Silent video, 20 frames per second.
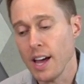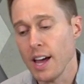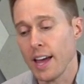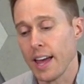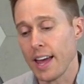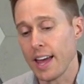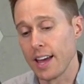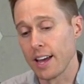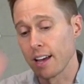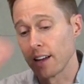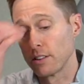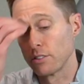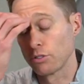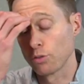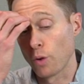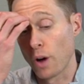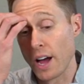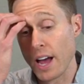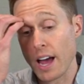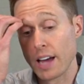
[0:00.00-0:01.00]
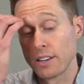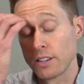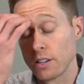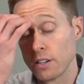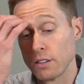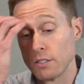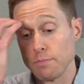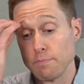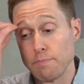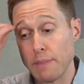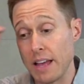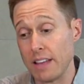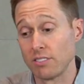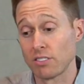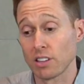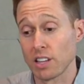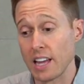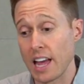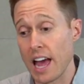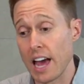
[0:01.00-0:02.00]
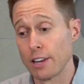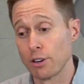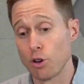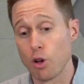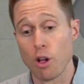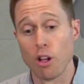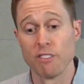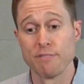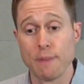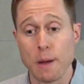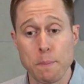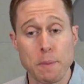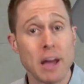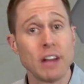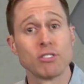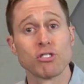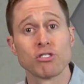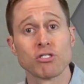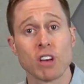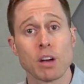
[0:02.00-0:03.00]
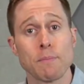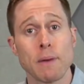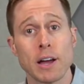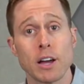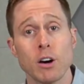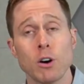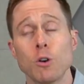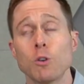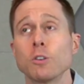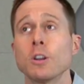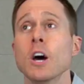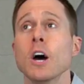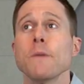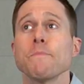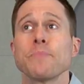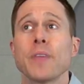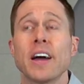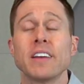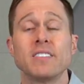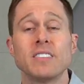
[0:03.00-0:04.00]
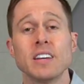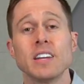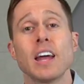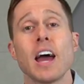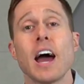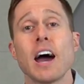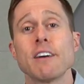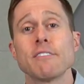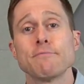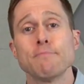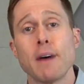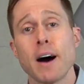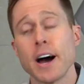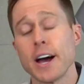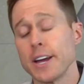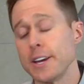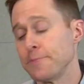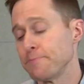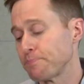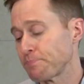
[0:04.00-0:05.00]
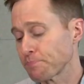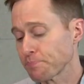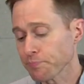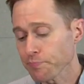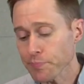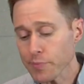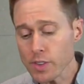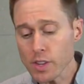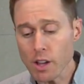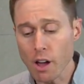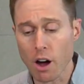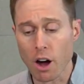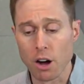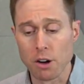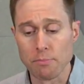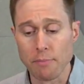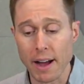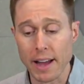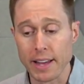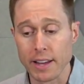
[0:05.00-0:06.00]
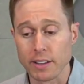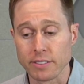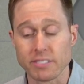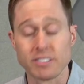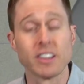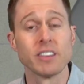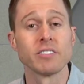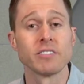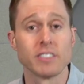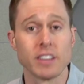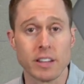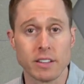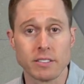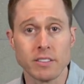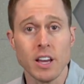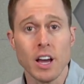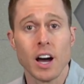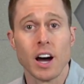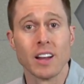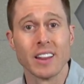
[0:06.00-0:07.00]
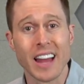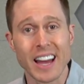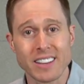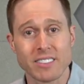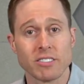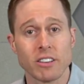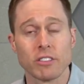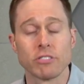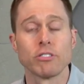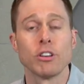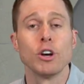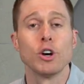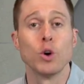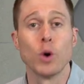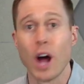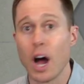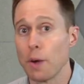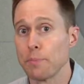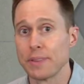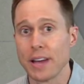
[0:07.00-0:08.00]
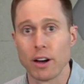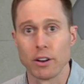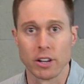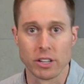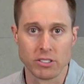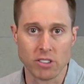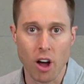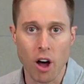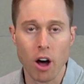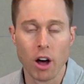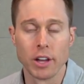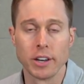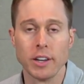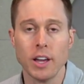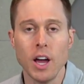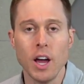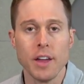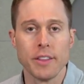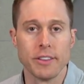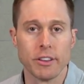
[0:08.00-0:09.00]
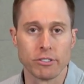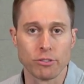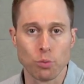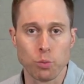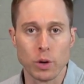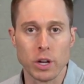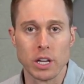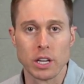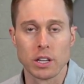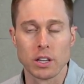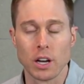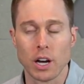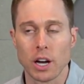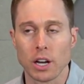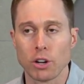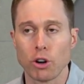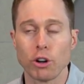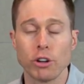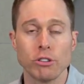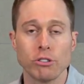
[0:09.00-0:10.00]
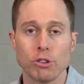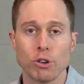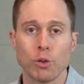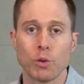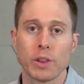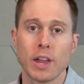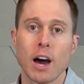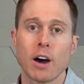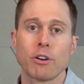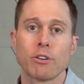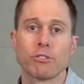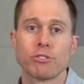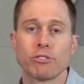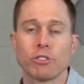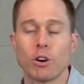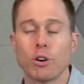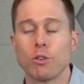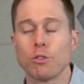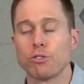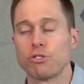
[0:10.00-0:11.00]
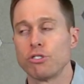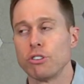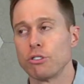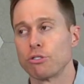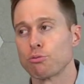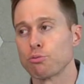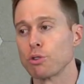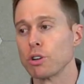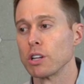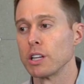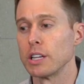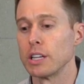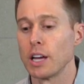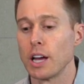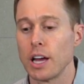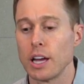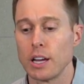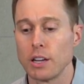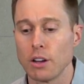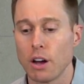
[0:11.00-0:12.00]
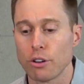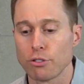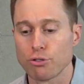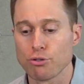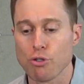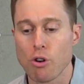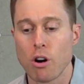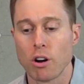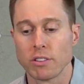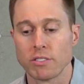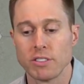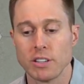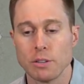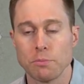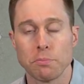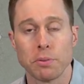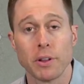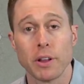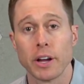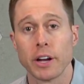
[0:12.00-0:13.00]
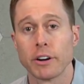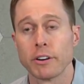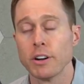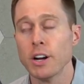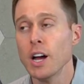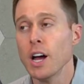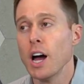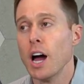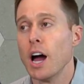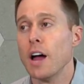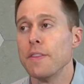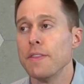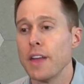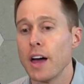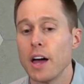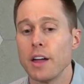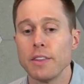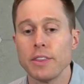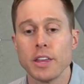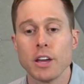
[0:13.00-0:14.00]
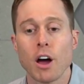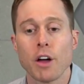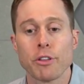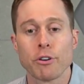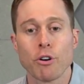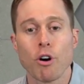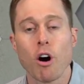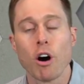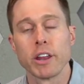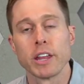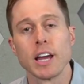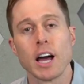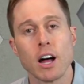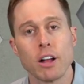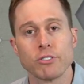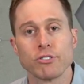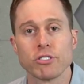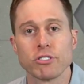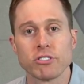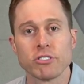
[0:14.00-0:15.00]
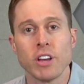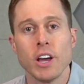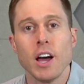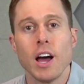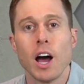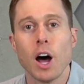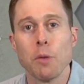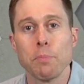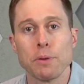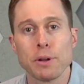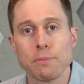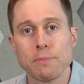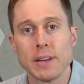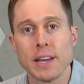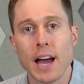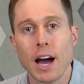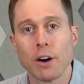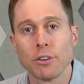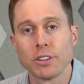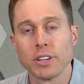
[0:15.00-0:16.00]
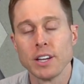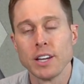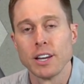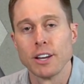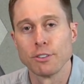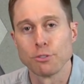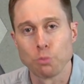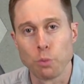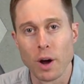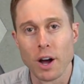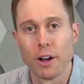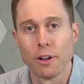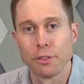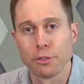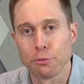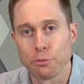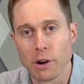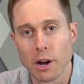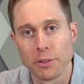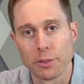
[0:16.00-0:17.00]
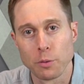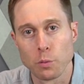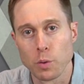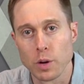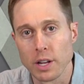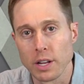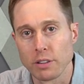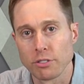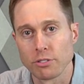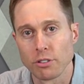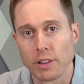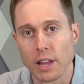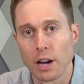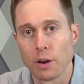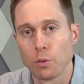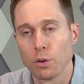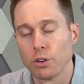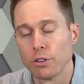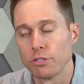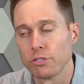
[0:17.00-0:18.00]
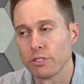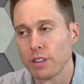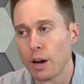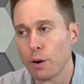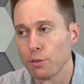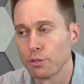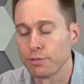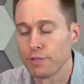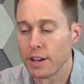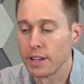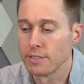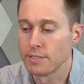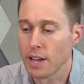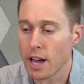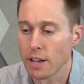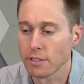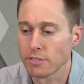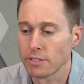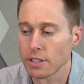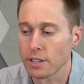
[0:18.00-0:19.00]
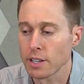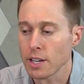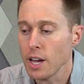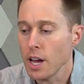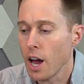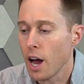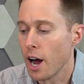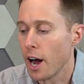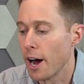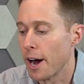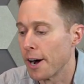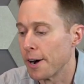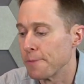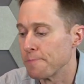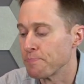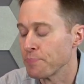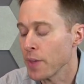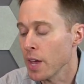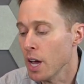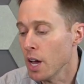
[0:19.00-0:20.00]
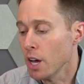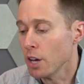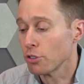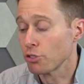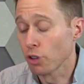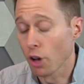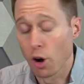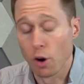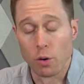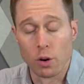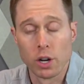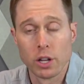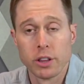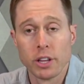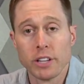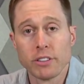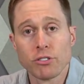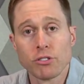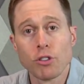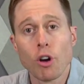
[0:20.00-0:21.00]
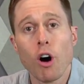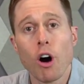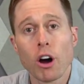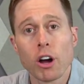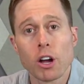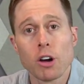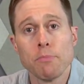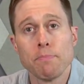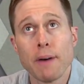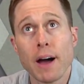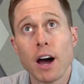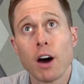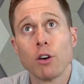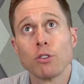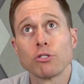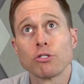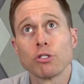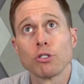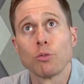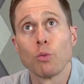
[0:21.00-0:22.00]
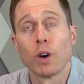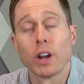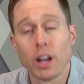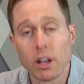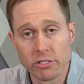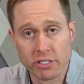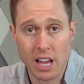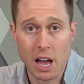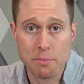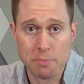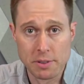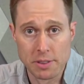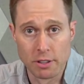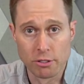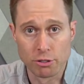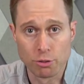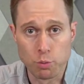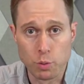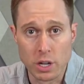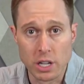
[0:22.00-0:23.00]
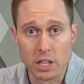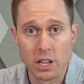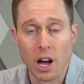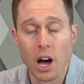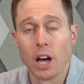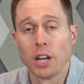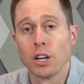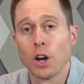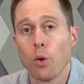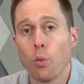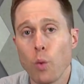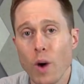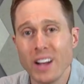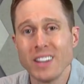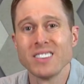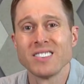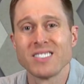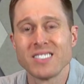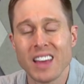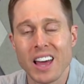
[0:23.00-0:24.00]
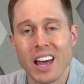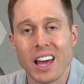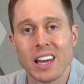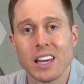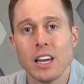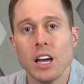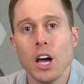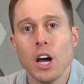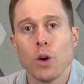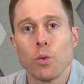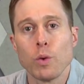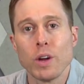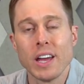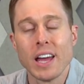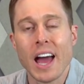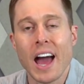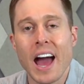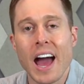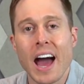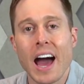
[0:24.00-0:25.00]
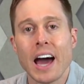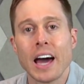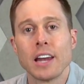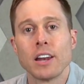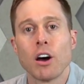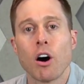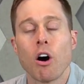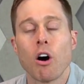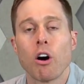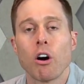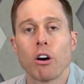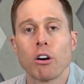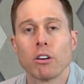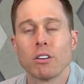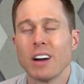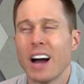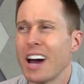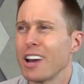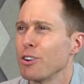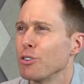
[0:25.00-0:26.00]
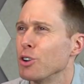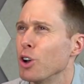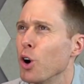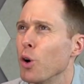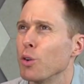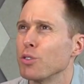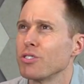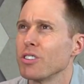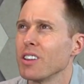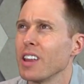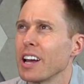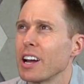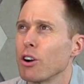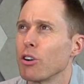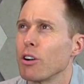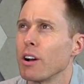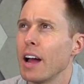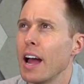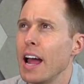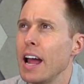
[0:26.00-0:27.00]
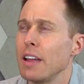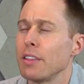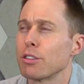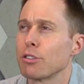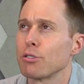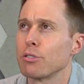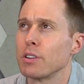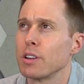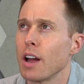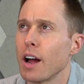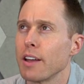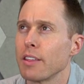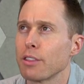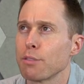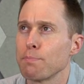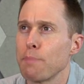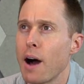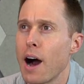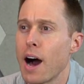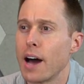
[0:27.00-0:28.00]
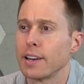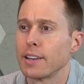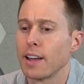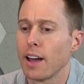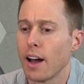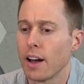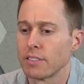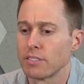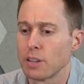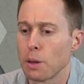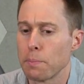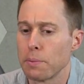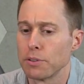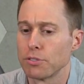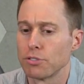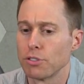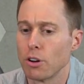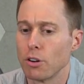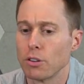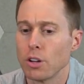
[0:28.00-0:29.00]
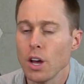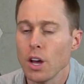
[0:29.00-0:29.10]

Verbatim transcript: And so I had to basically handle all of my patients on my own. I did have my uh, my assistant Alexis, who helped out a ton this week, uh, couldn't do it without her, so she's really a, a, strong team player. And then the other audiologists helping me out as well throughout the week, so that was that was fantastic. Um, so let's talk about what else happened this week. On Wednesday, we had our, I don't know, is it like our eighth or ninth podcast episode?